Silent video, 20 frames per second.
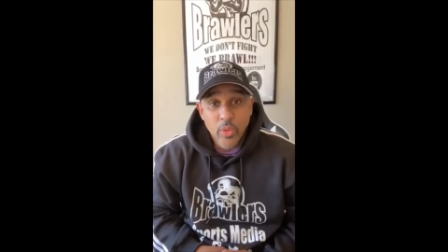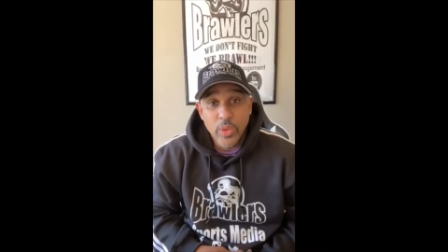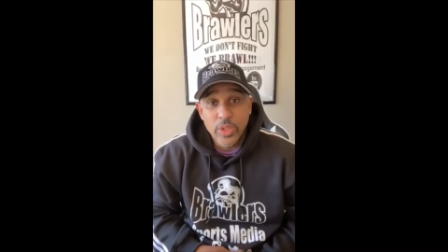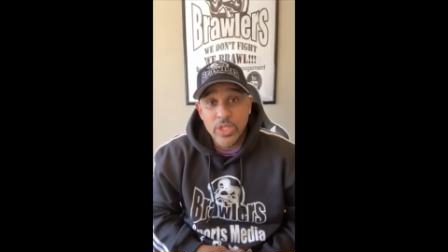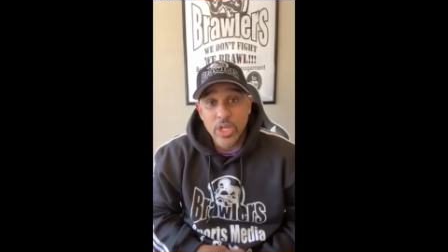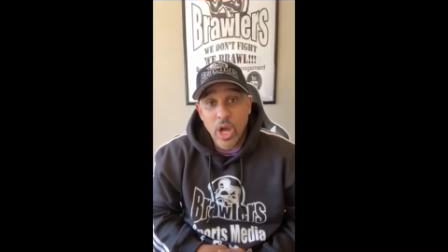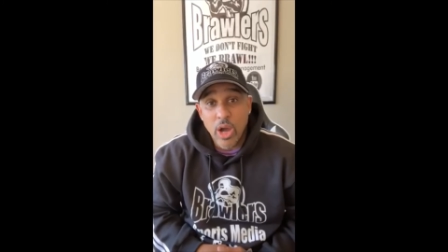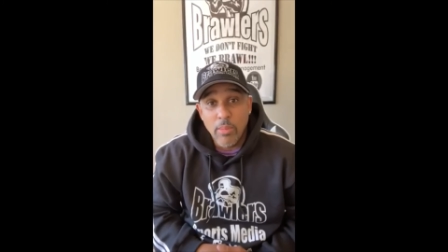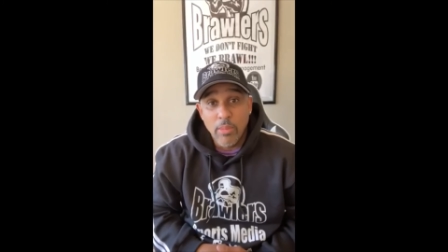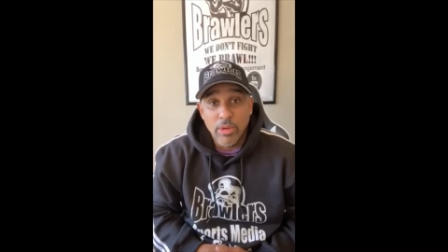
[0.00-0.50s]

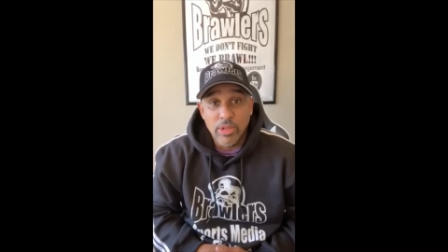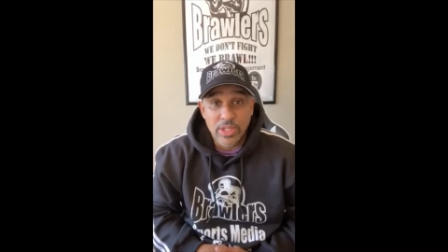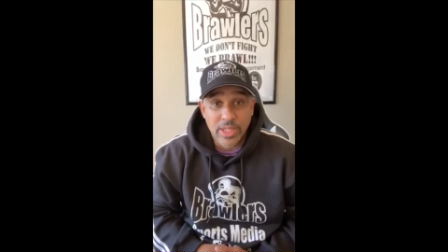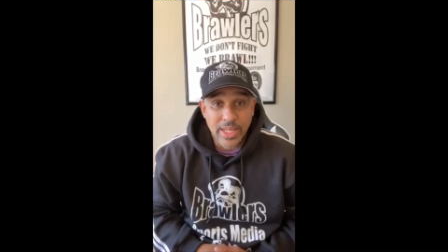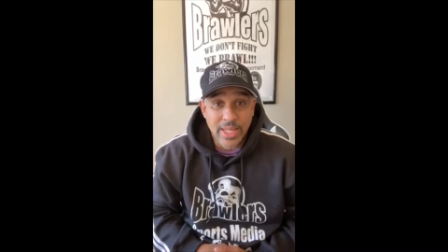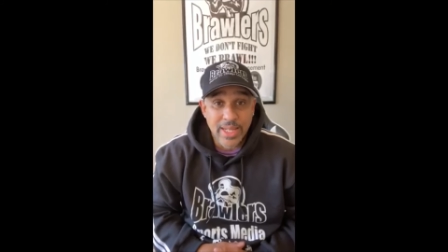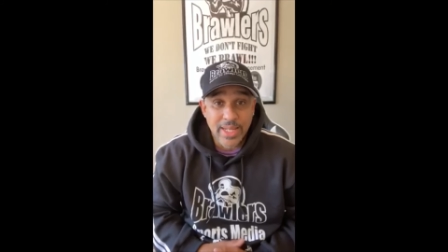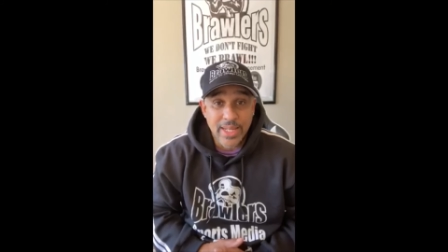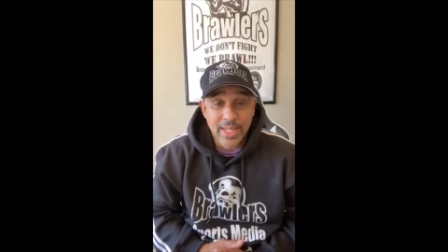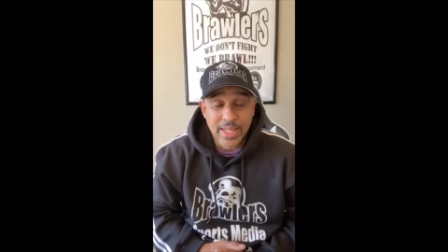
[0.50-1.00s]
which almost
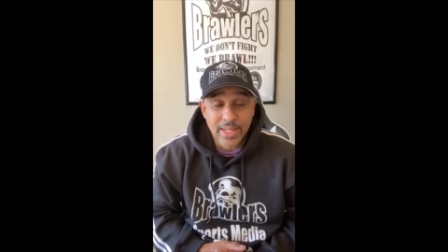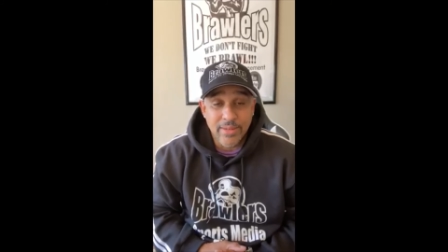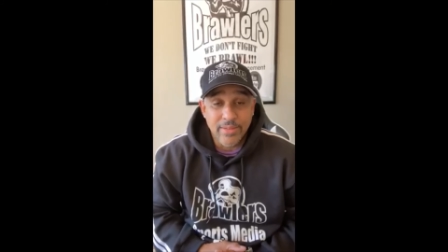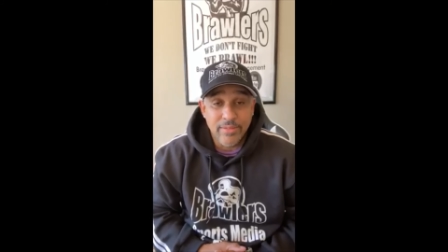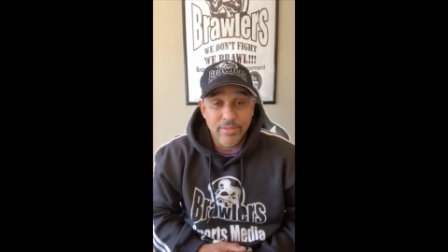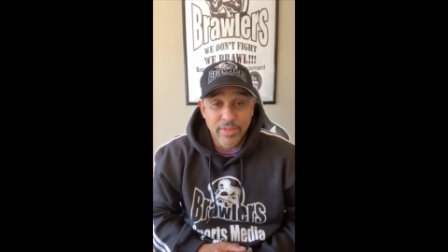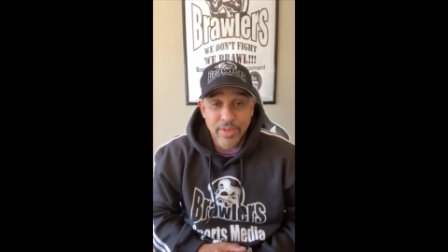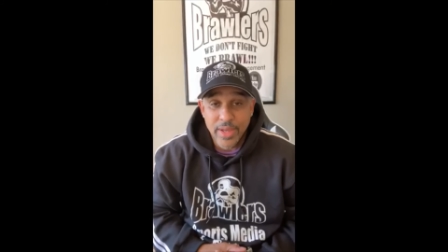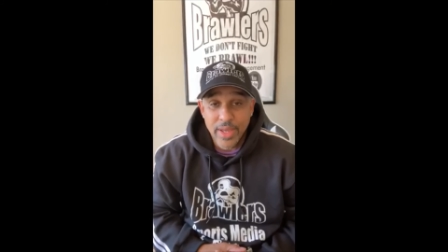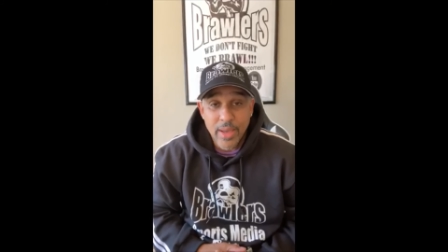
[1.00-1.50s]
ended
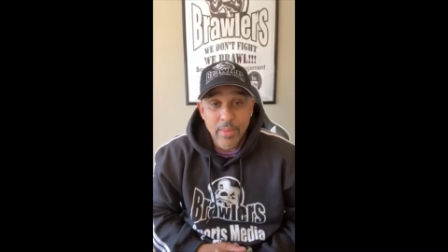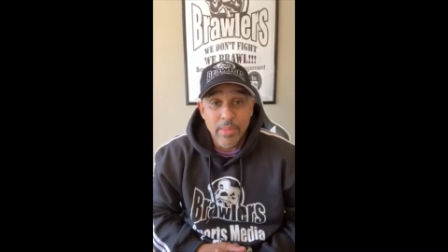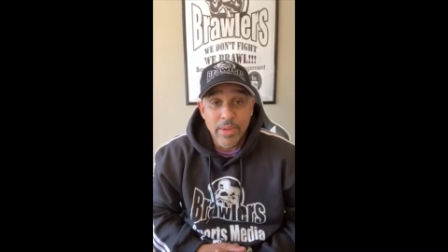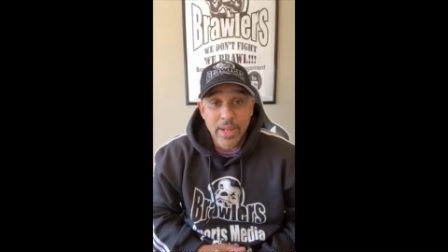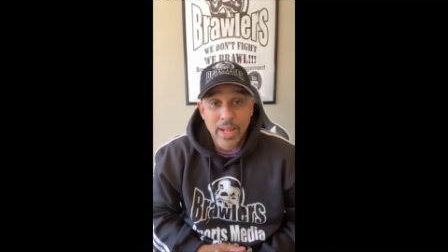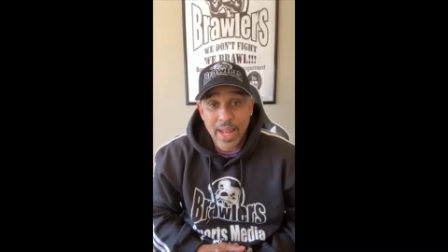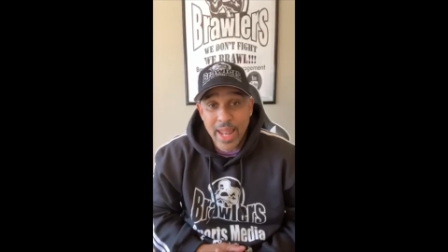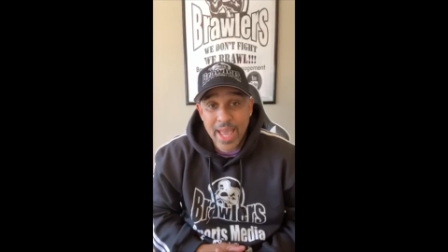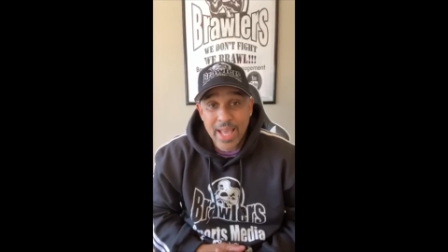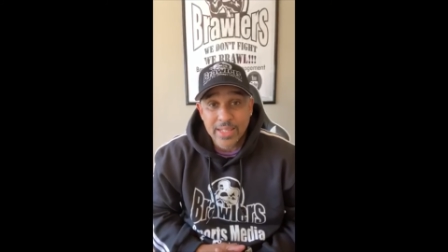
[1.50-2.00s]
it for him in
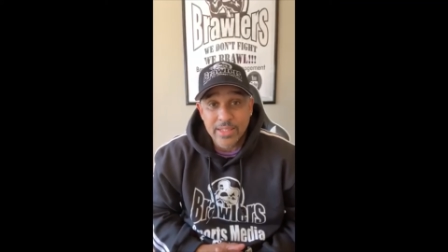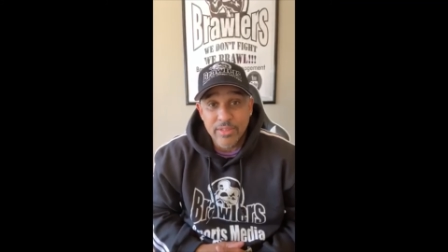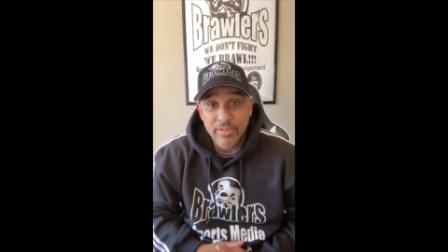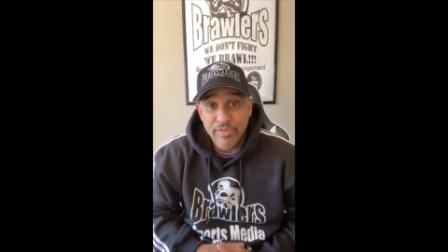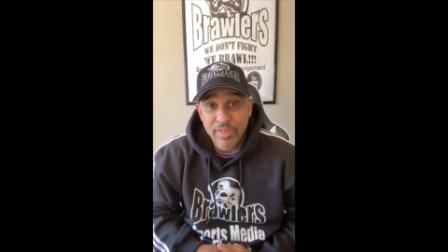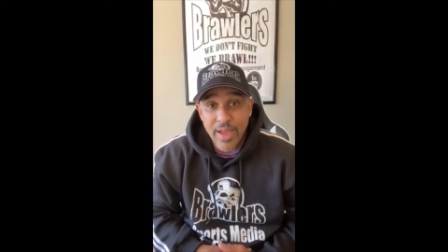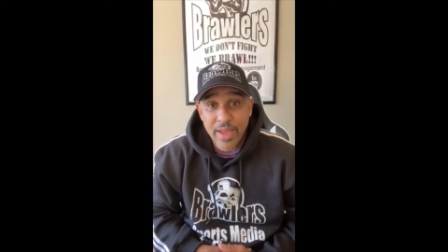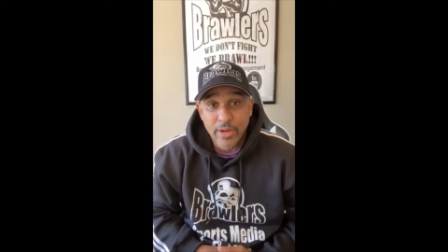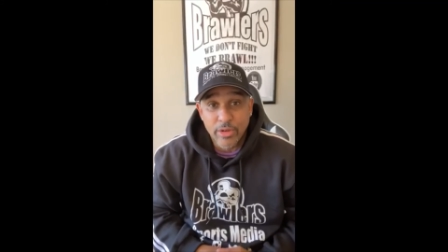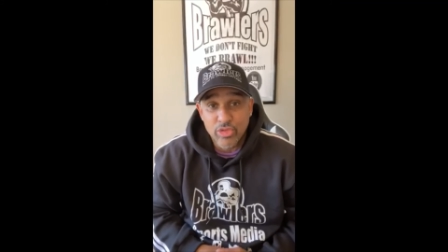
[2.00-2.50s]
the last and
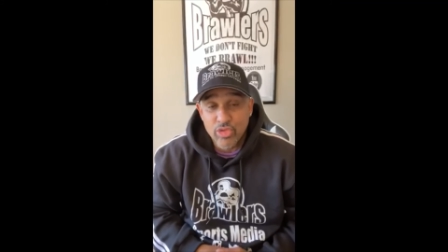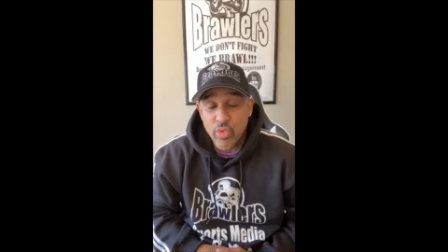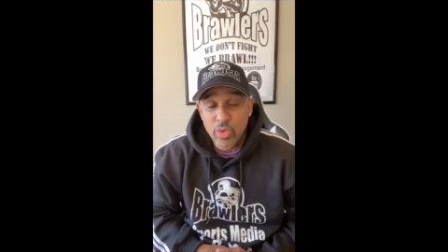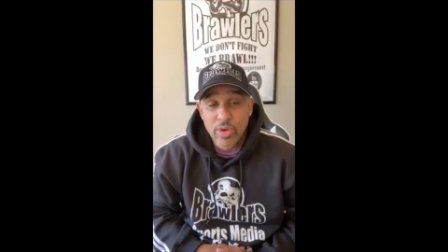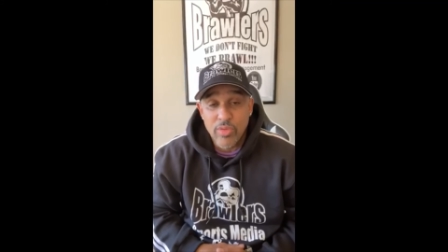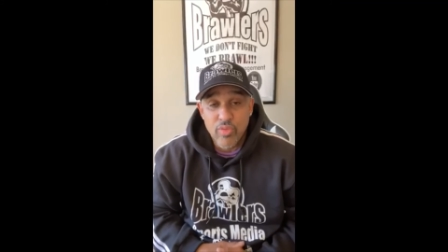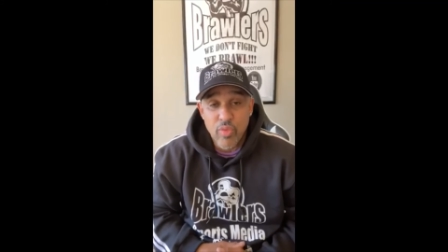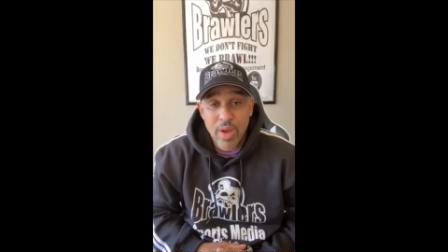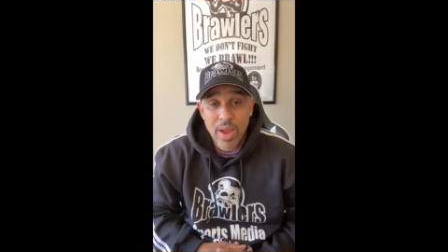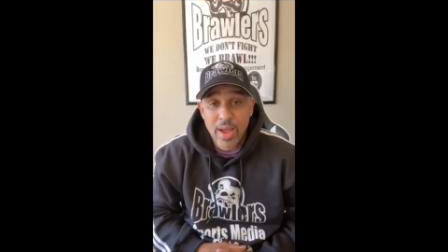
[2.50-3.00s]
final
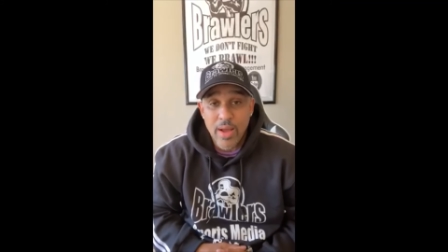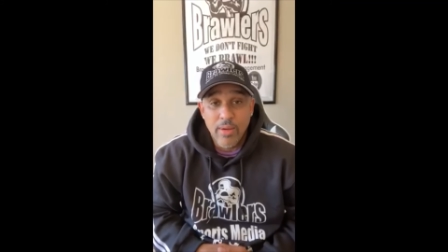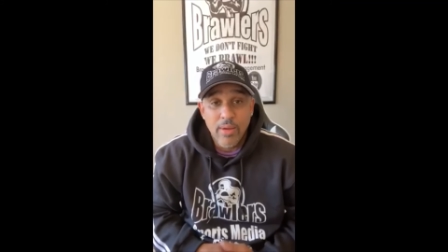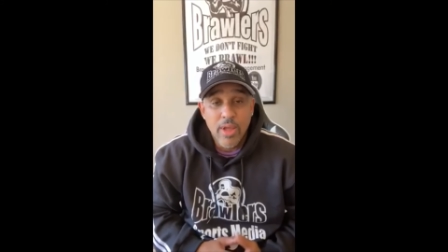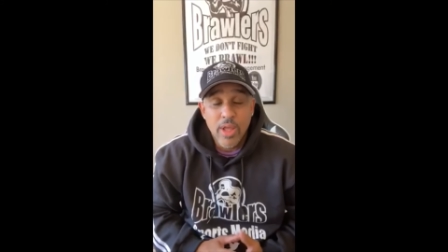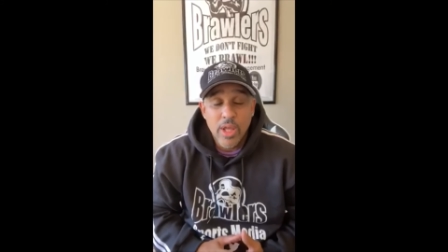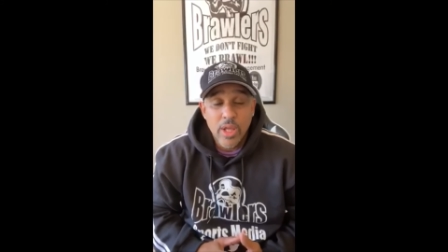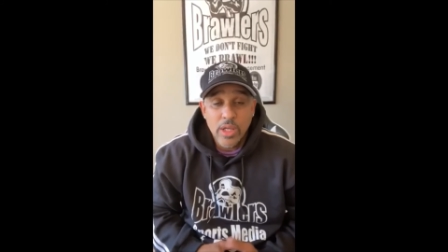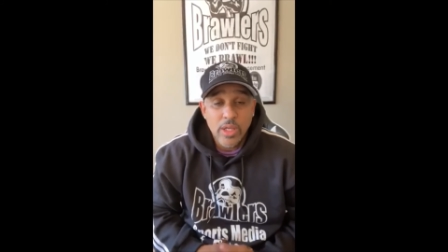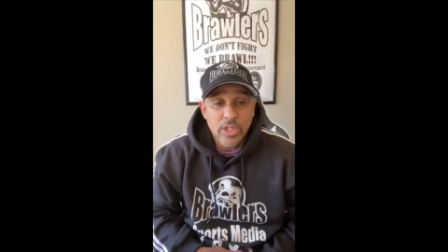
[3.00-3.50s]
12th round.